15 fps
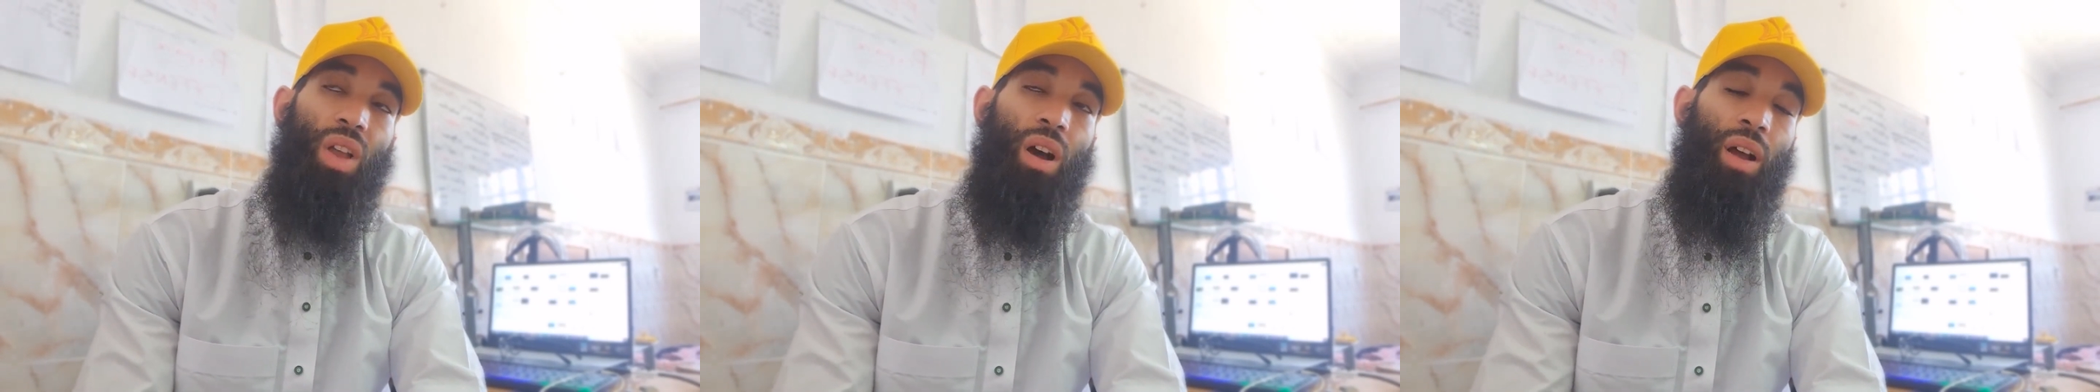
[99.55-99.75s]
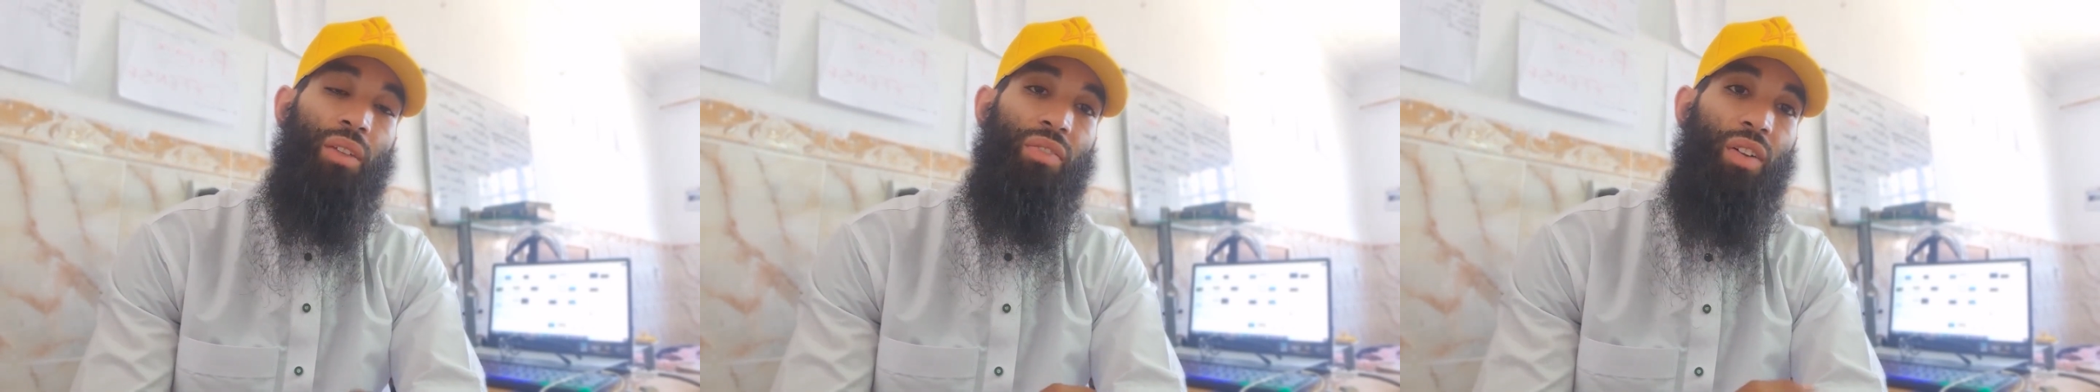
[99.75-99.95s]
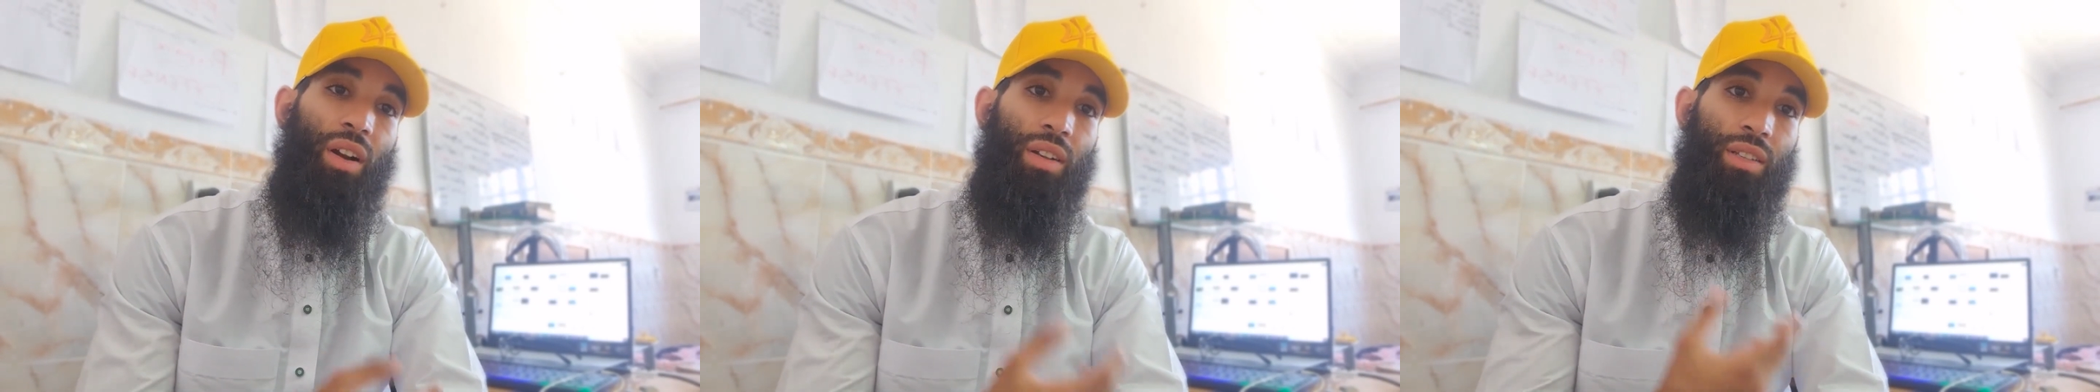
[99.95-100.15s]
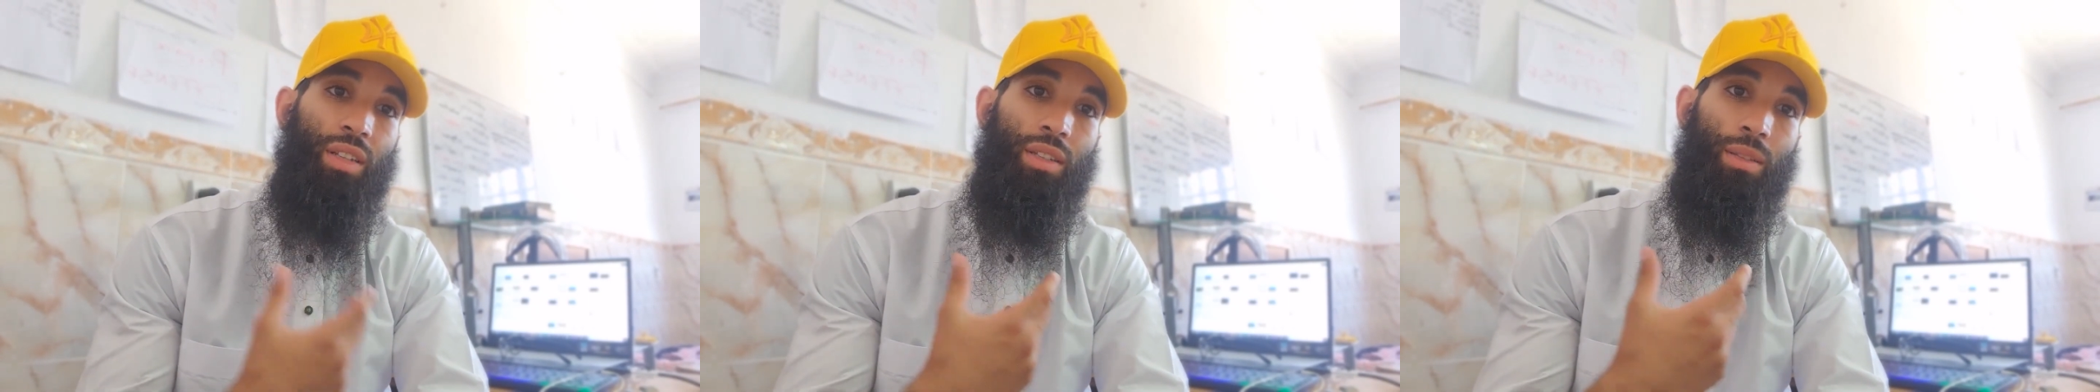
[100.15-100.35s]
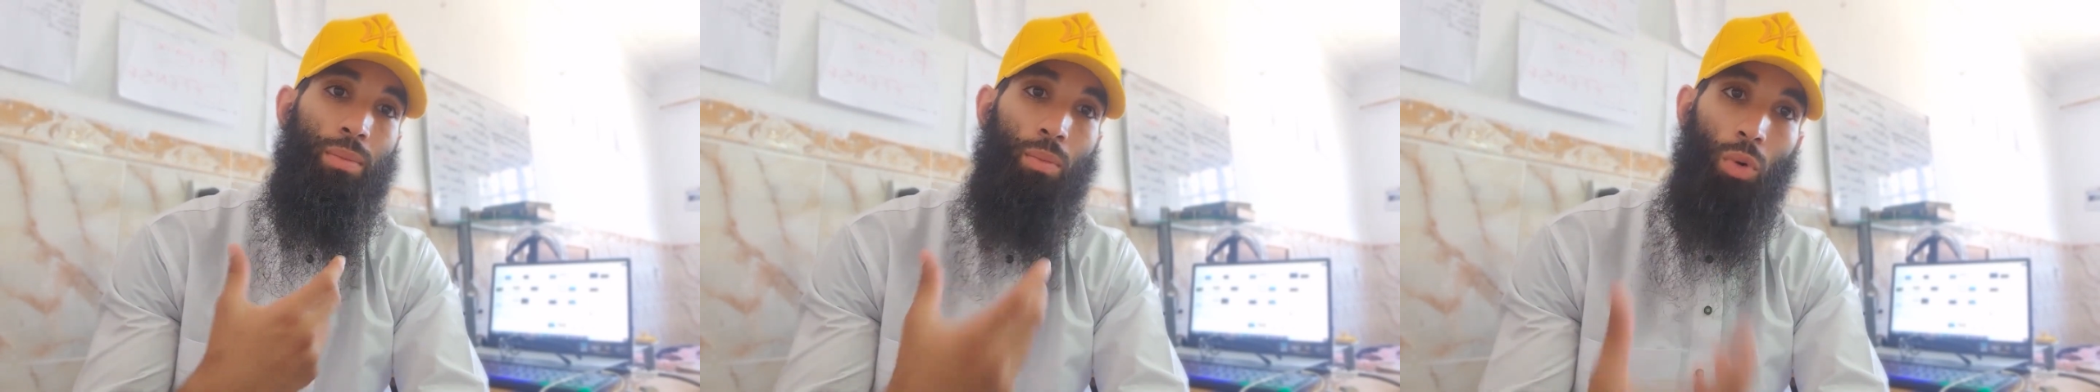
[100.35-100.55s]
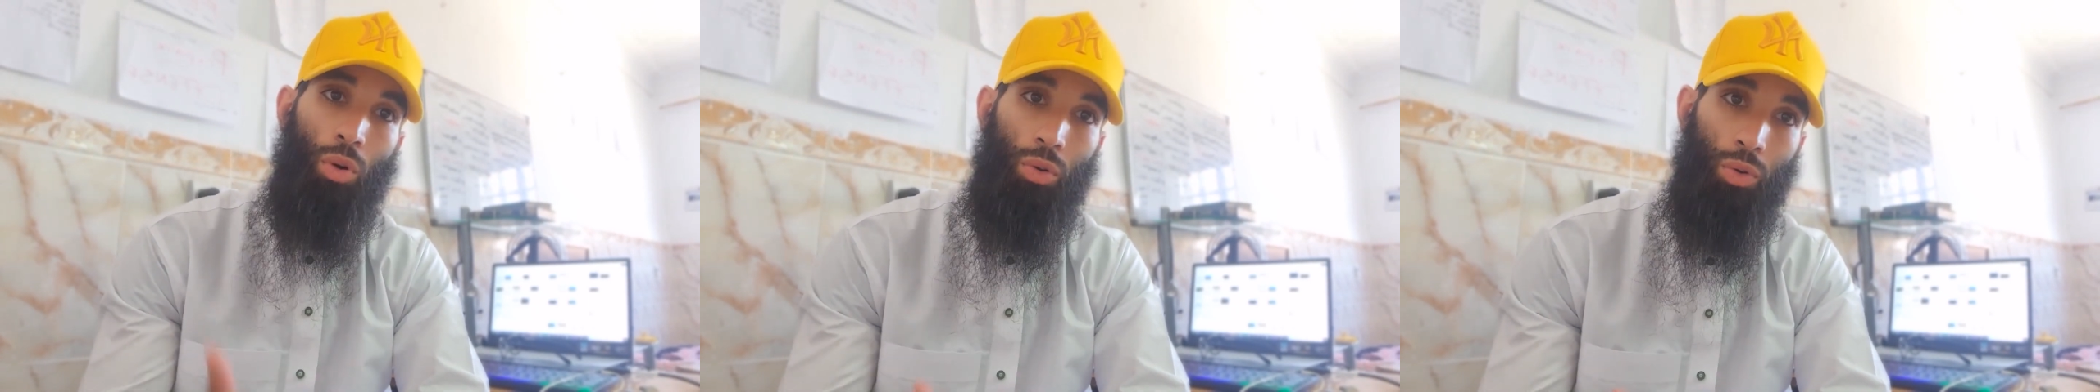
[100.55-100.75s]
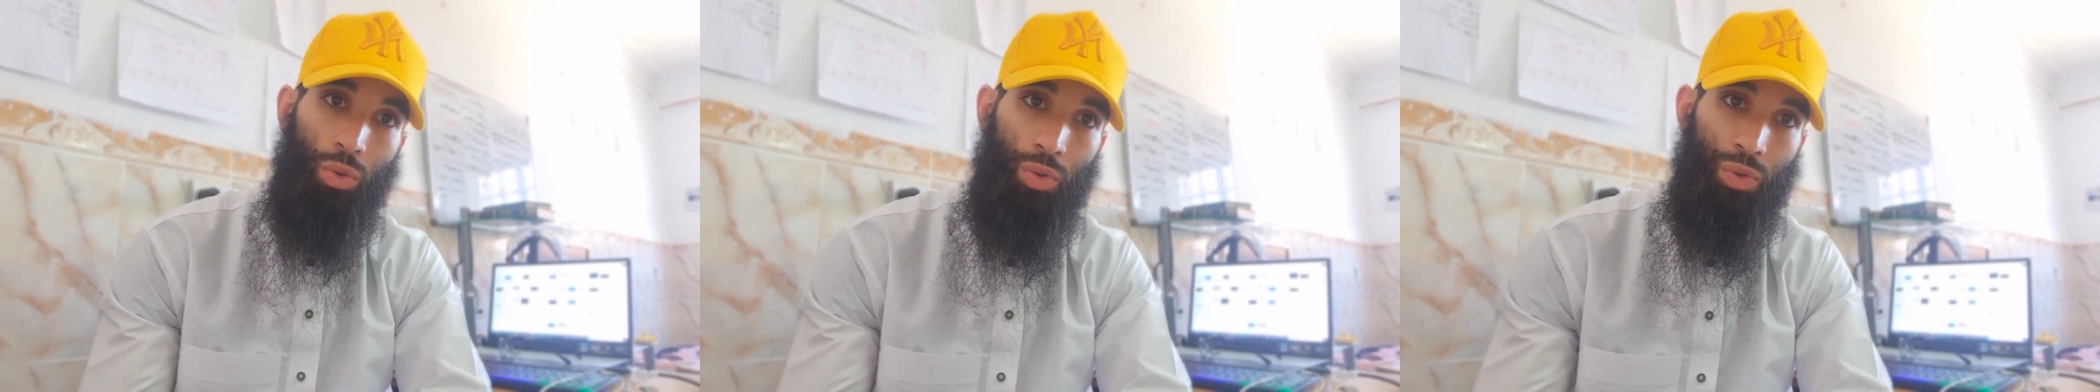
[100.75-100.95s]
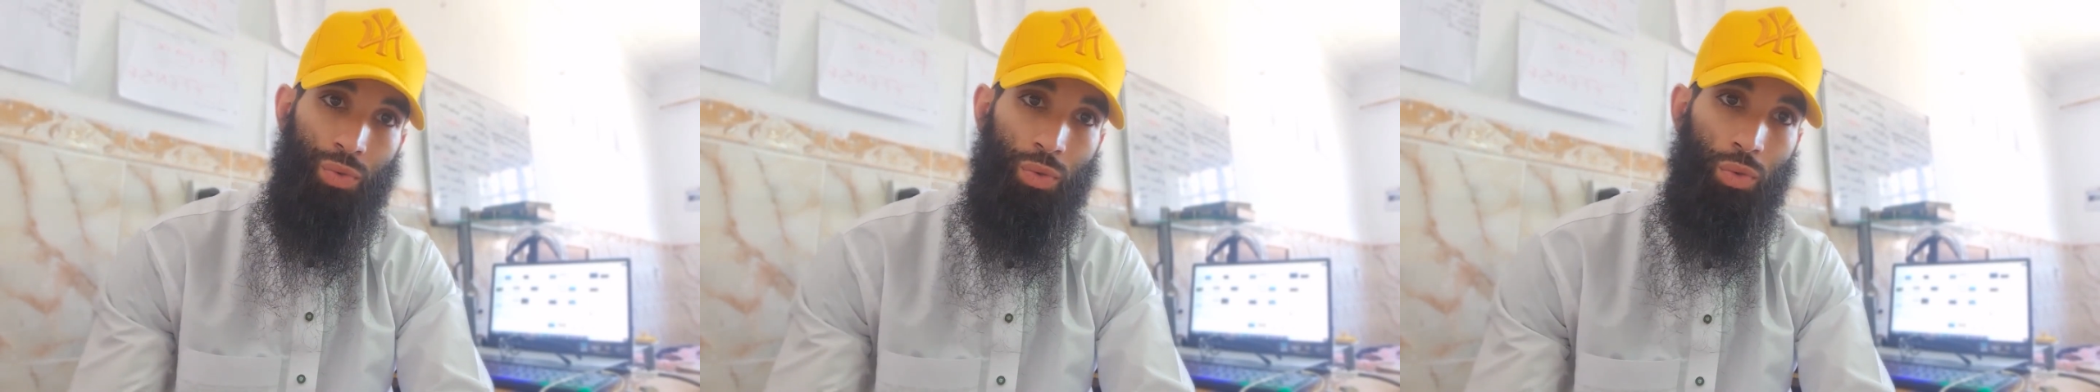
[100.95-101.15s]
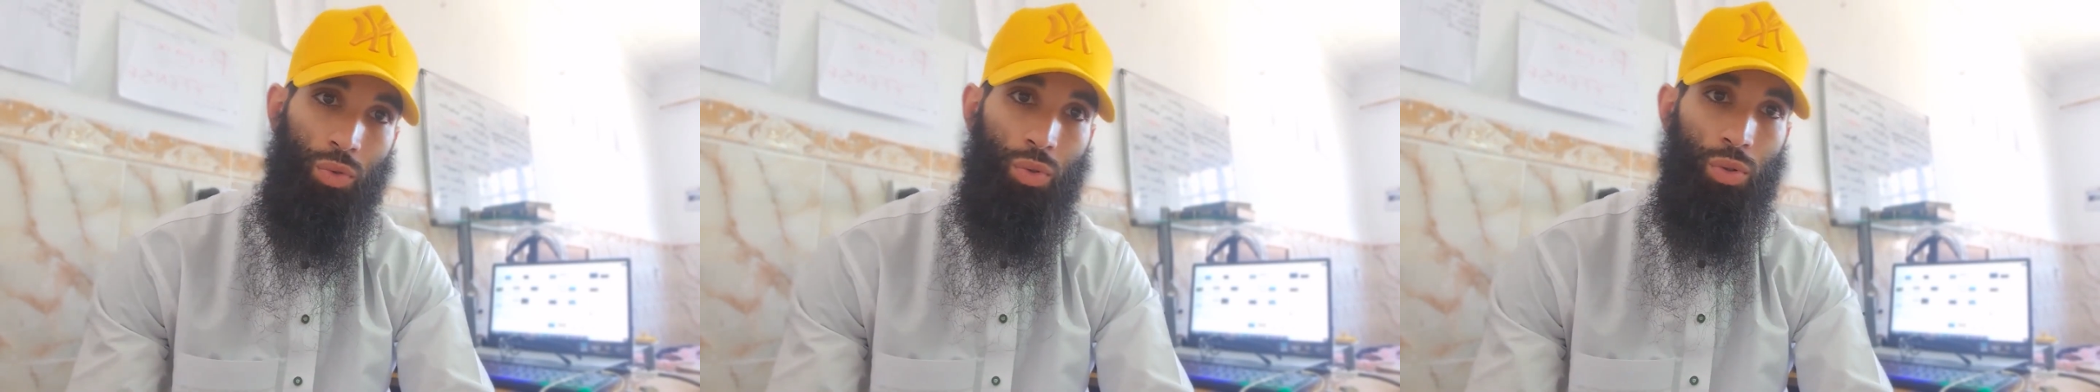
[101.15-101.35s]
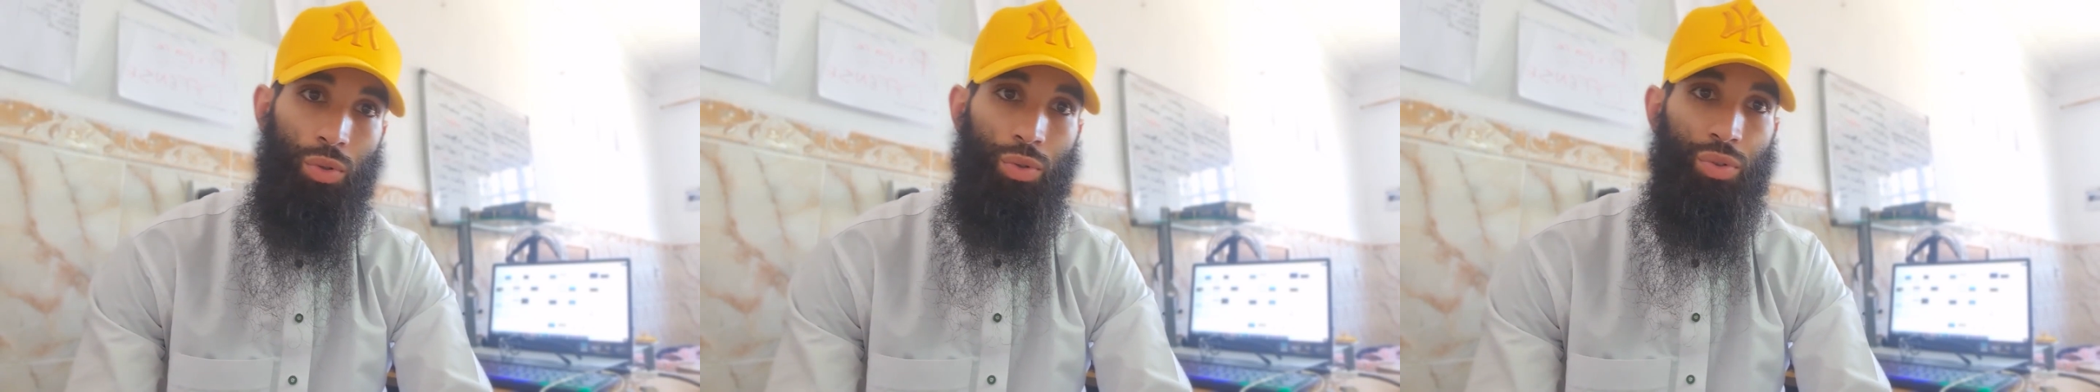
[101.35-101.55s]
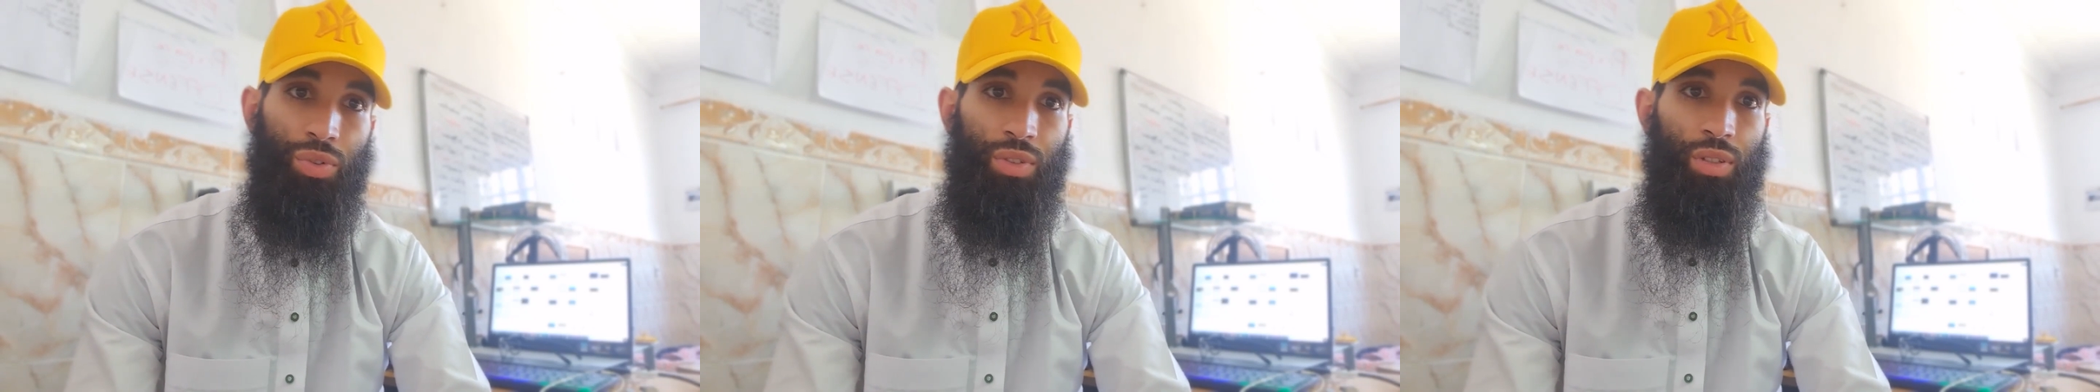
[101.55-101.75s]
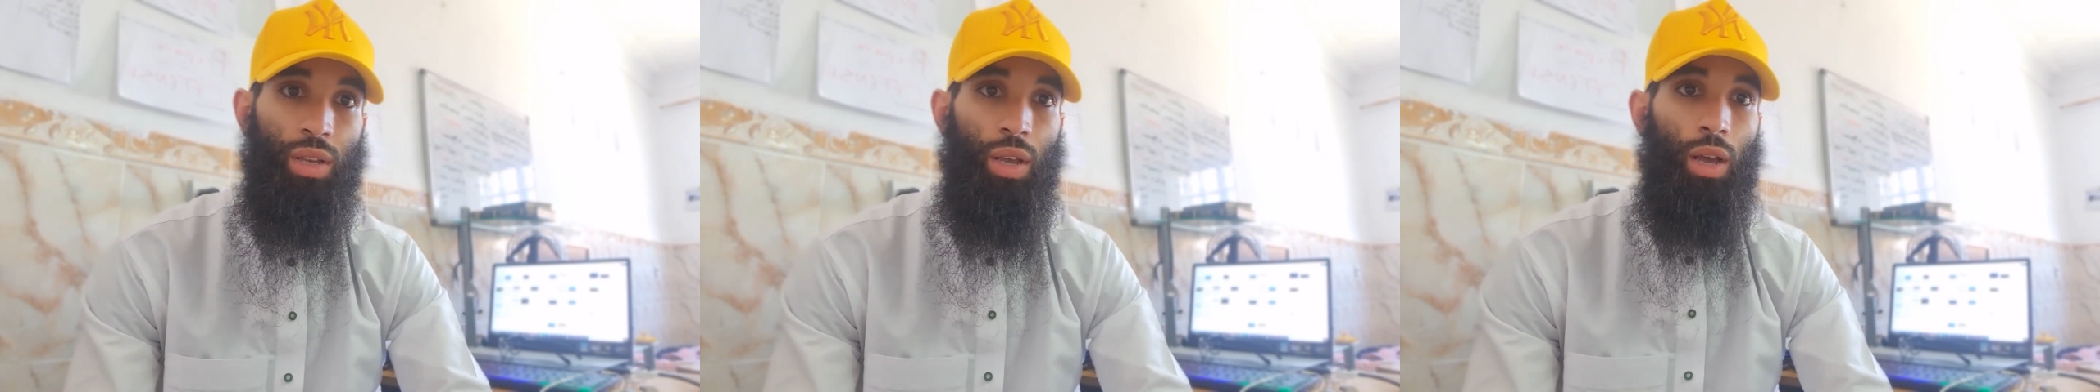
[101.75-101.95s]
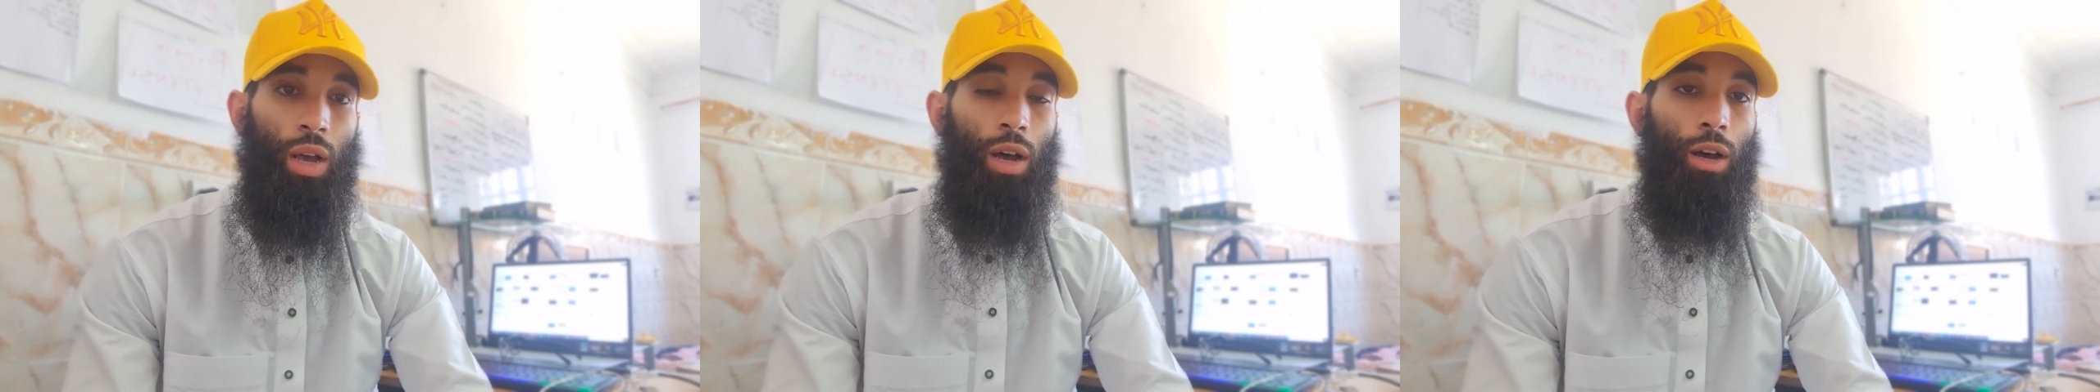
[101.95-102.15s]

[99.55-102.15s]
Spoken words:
I find it more useful to use